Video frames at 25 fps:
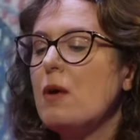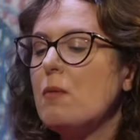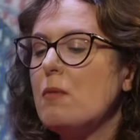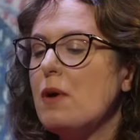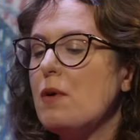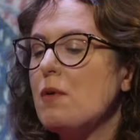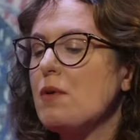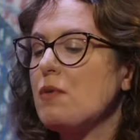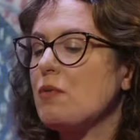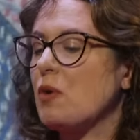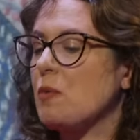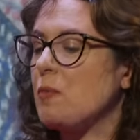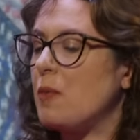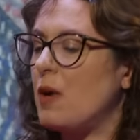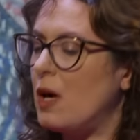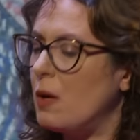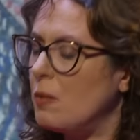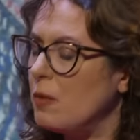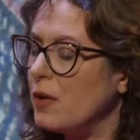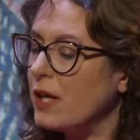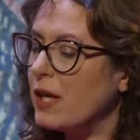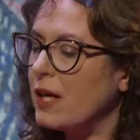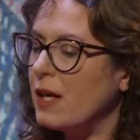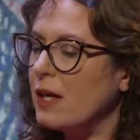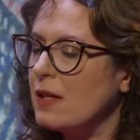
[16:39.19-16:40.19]
But with
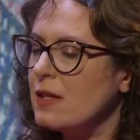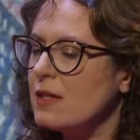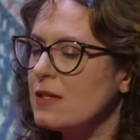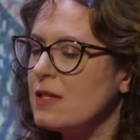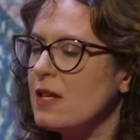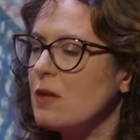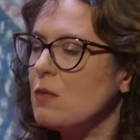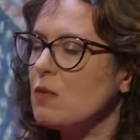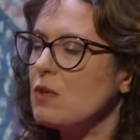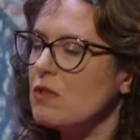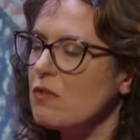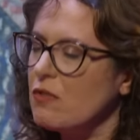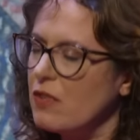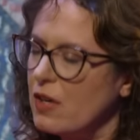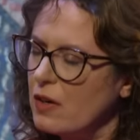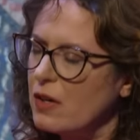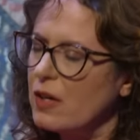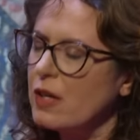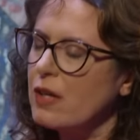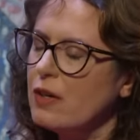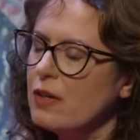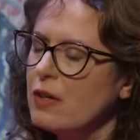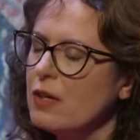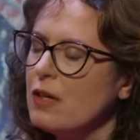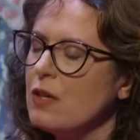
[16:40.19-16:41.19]
Republicans, he was
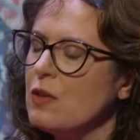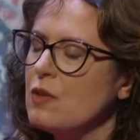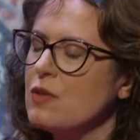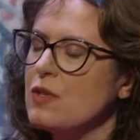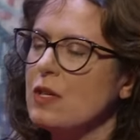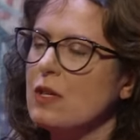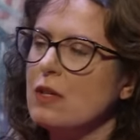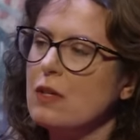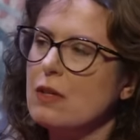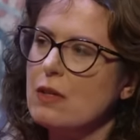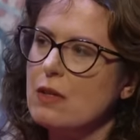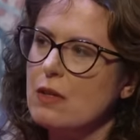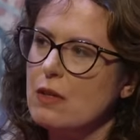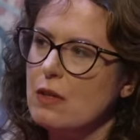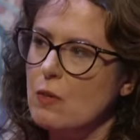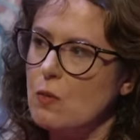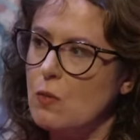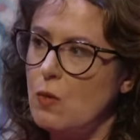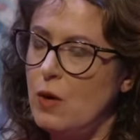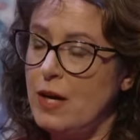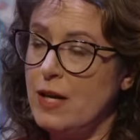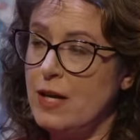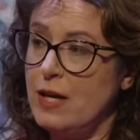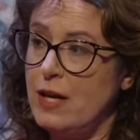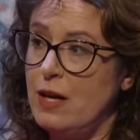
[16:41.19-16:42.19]
very good at using the
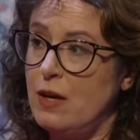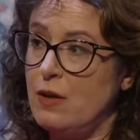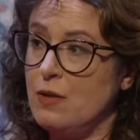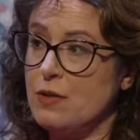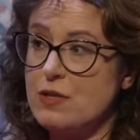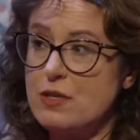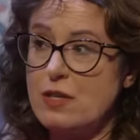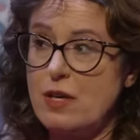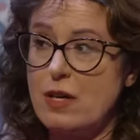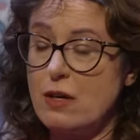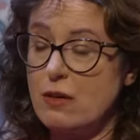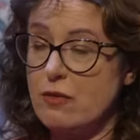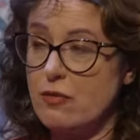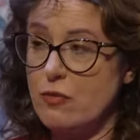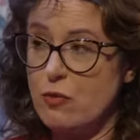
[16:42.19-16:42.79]
White House, Air